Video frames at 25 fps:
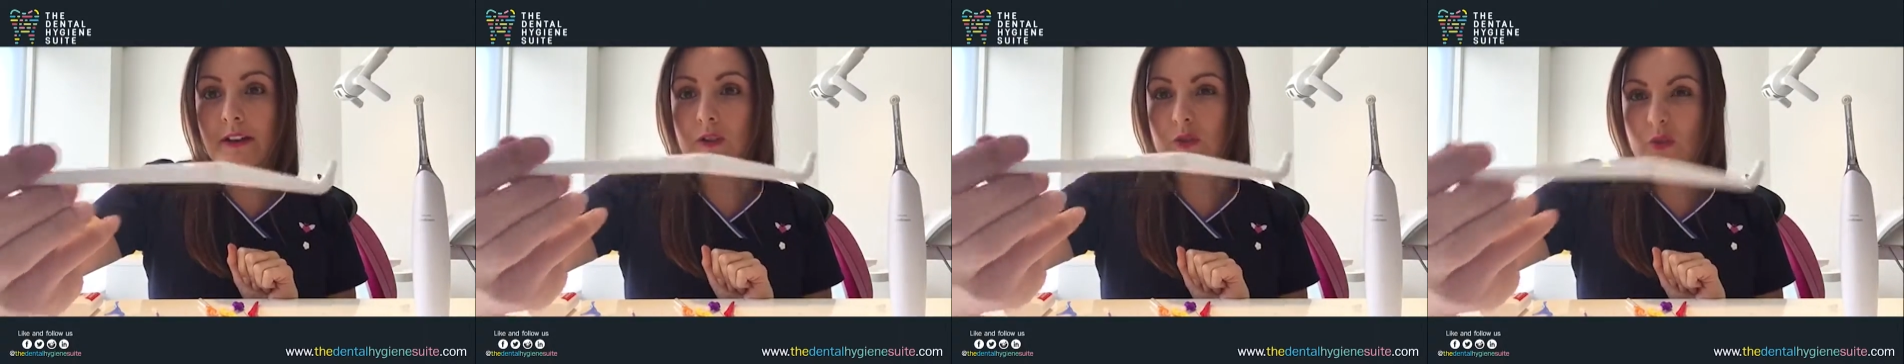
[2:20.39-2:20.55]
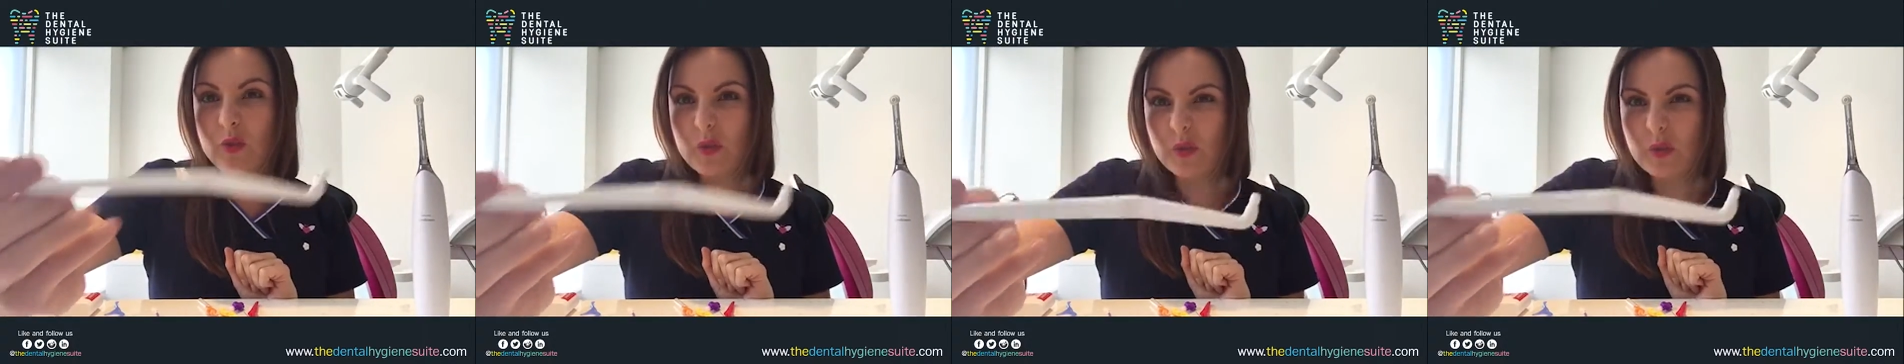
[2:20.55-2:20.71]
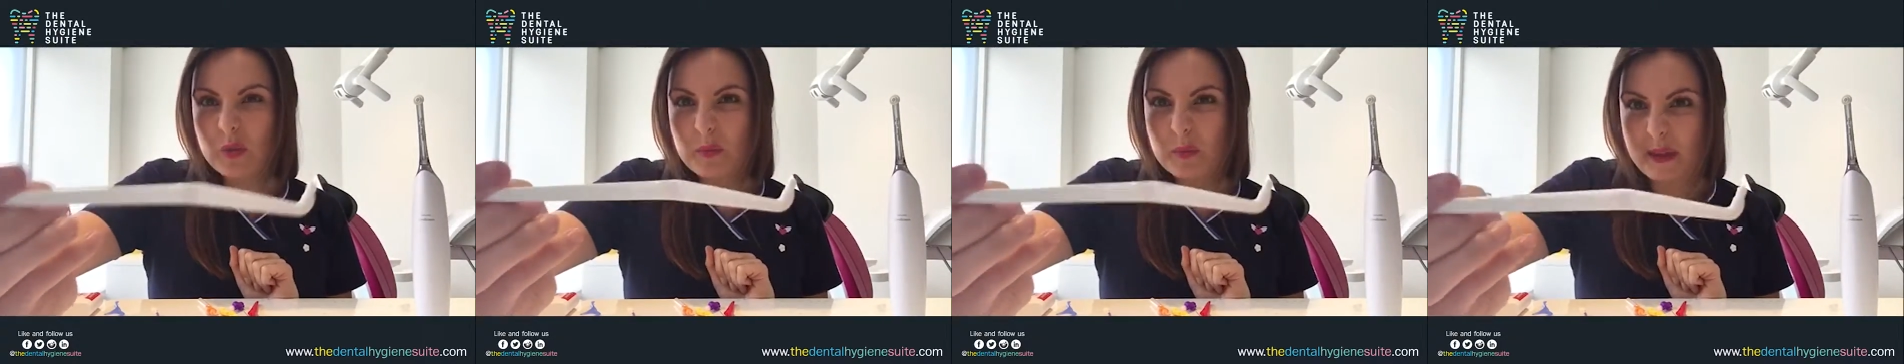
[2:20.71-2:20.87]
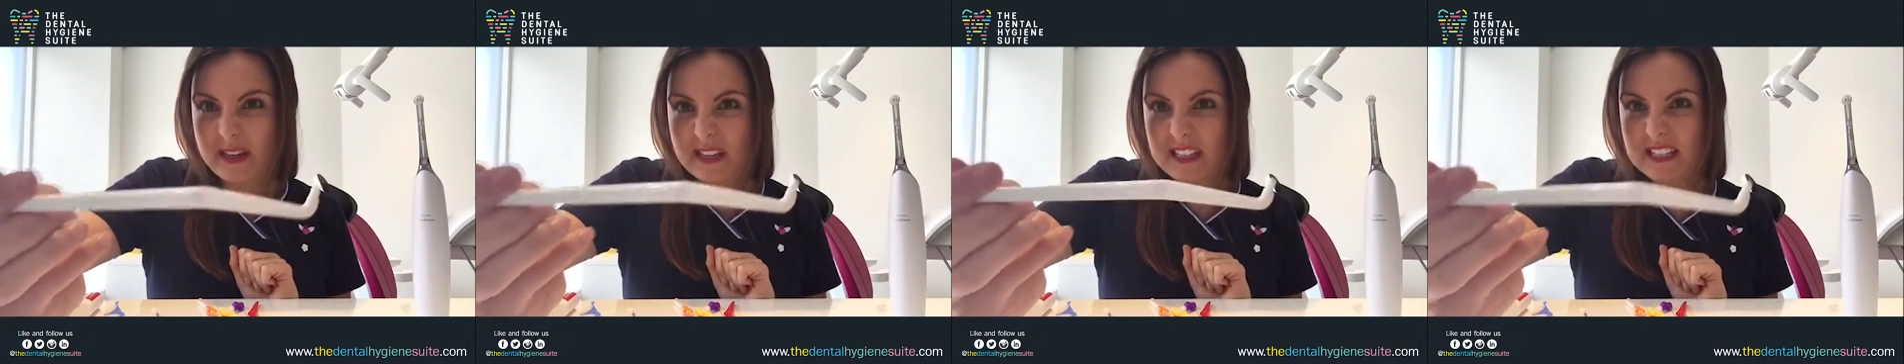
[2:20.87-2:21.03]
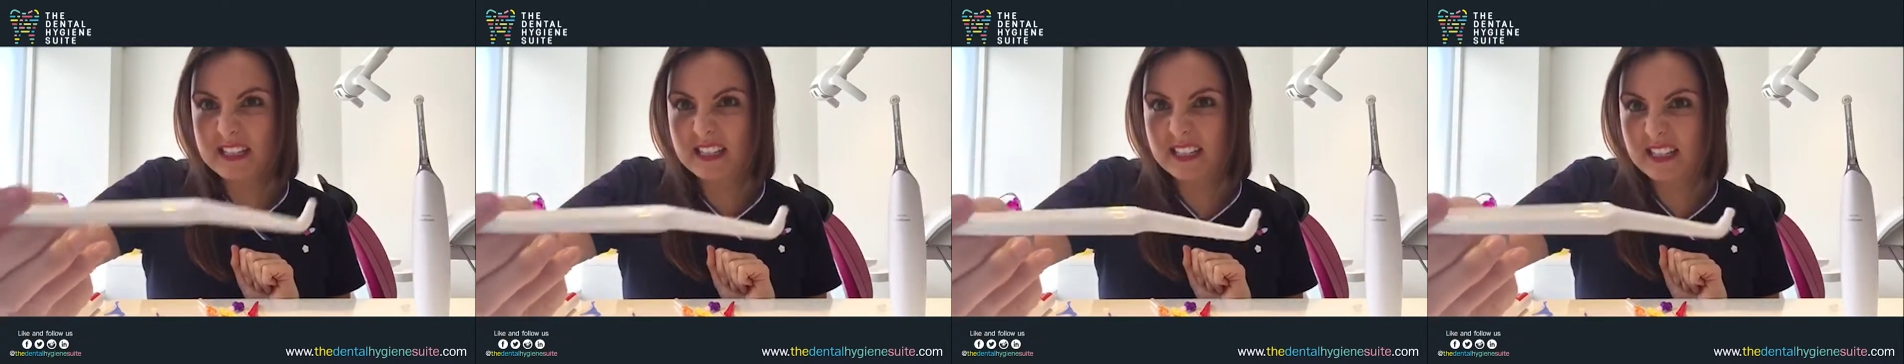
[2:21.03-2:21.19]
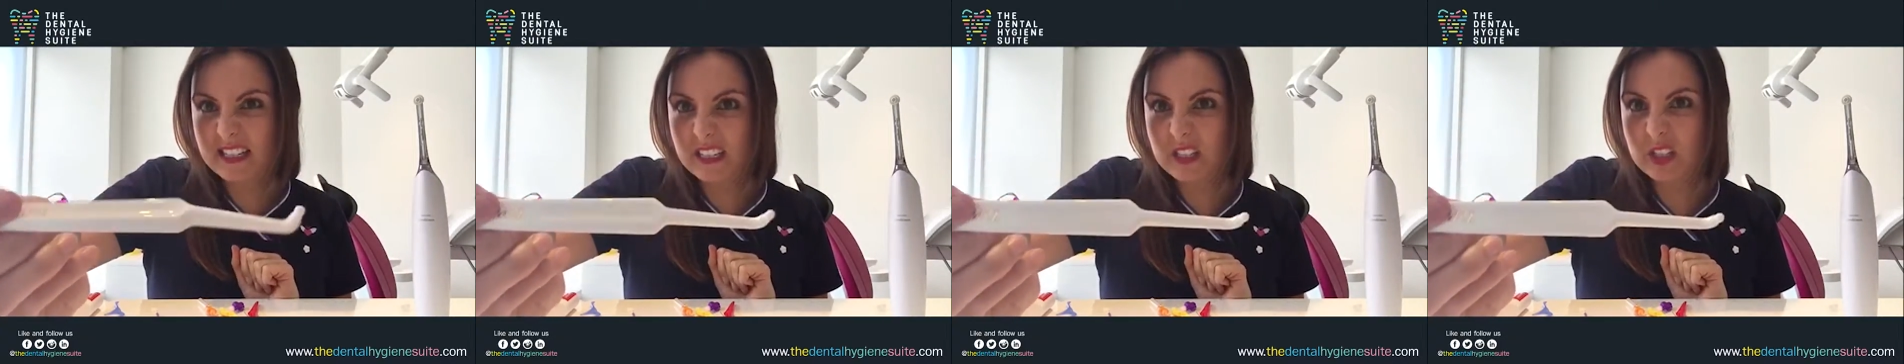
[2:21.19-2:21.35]
Not the
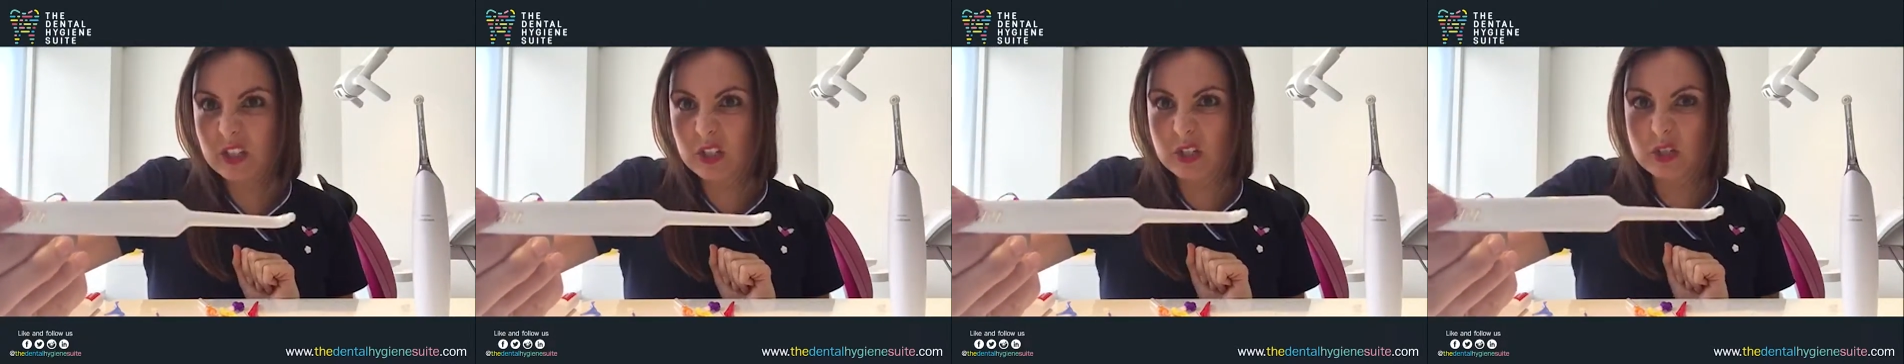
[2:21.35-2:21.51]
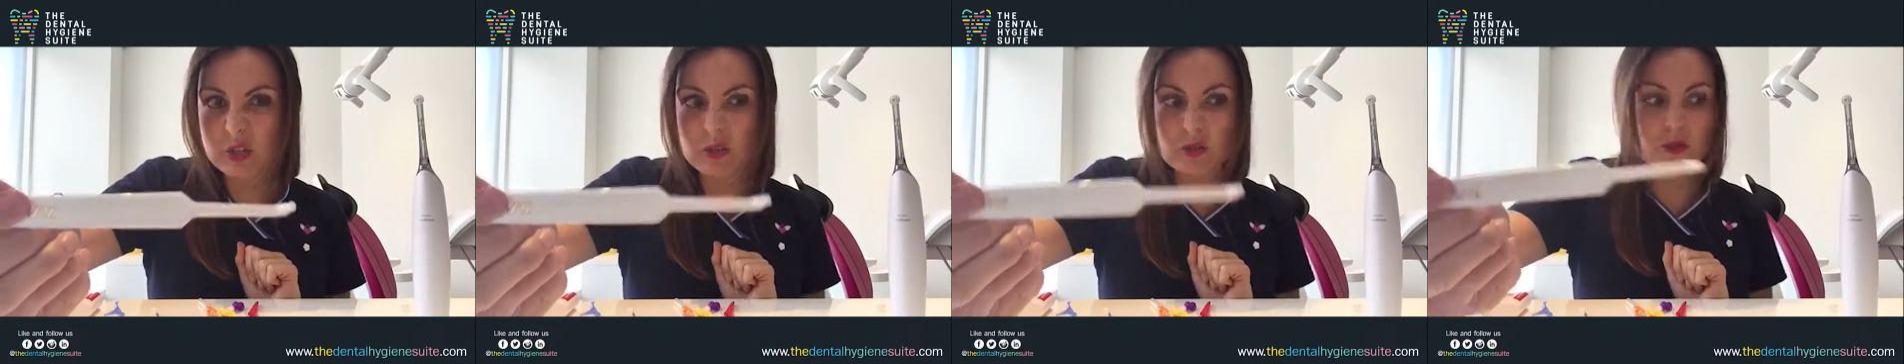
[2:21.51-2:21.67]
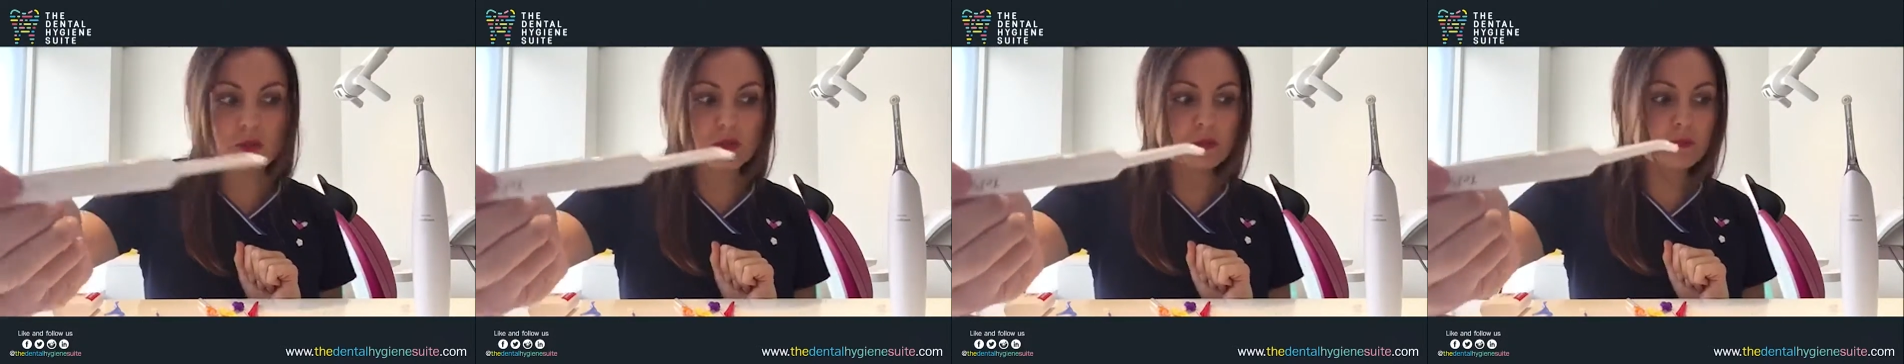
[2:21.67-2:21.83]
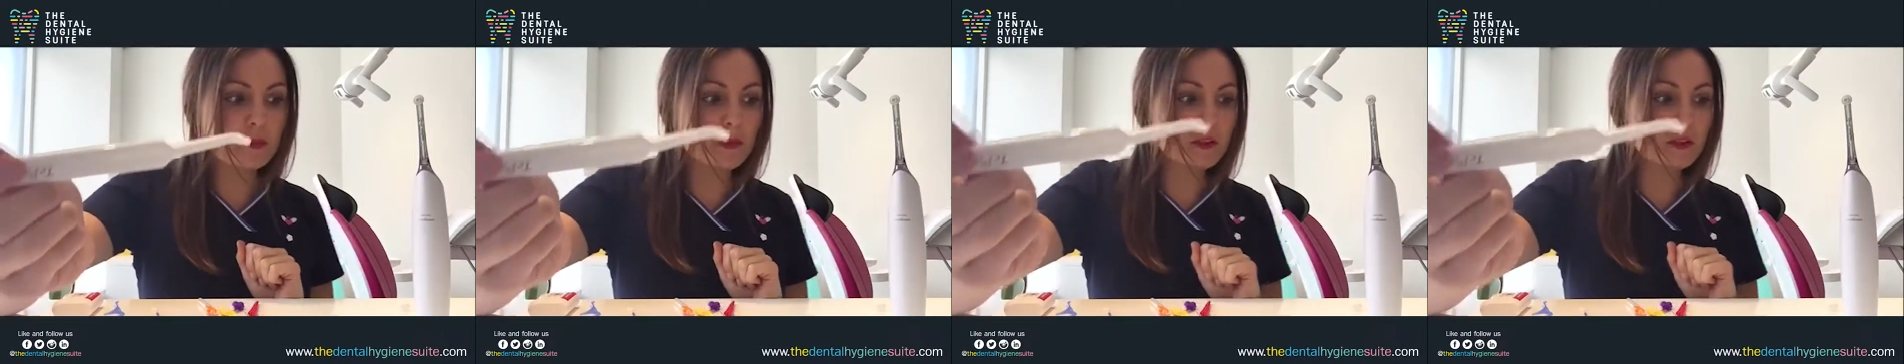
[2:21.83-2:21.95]
best thing to use,